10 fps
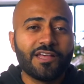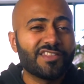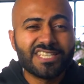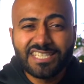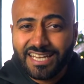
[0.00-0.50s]

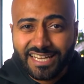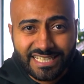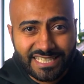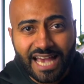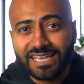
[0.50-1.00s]
This is an
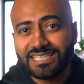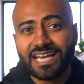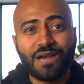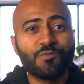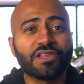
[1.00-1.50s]
exciting
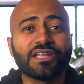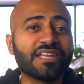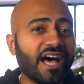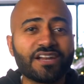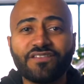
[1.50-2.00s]
time with a
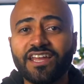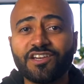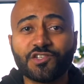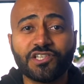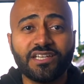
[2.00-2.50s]
lot of
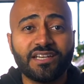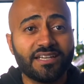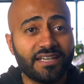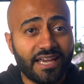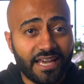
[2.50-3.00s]
energy,
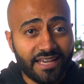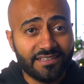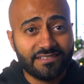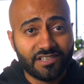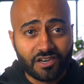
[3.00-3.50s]

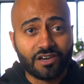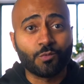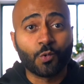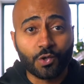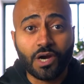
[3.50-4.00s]
and there
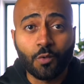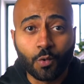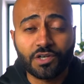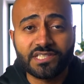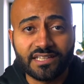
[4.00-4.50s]
are
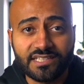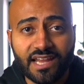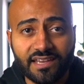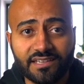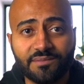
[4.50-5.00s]
awards at
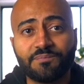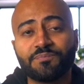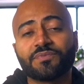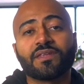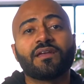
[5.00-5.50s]
stake.
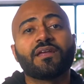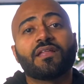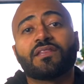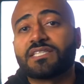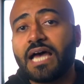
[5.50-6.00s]

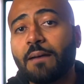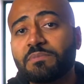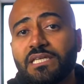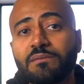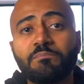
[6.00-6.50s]
The top
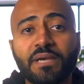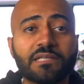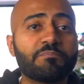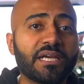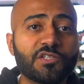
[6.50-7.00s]
team
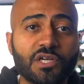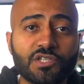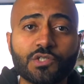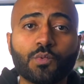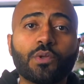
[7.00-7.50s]
picked by
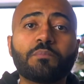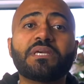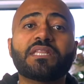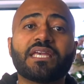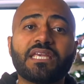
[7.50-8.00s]
judges will
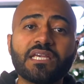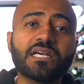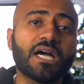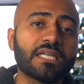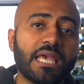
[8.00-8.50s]
be the
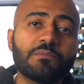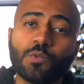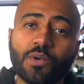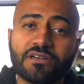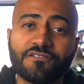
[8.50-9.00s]
Econ Games
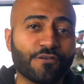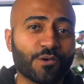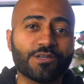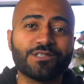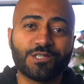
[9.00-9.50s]
winner for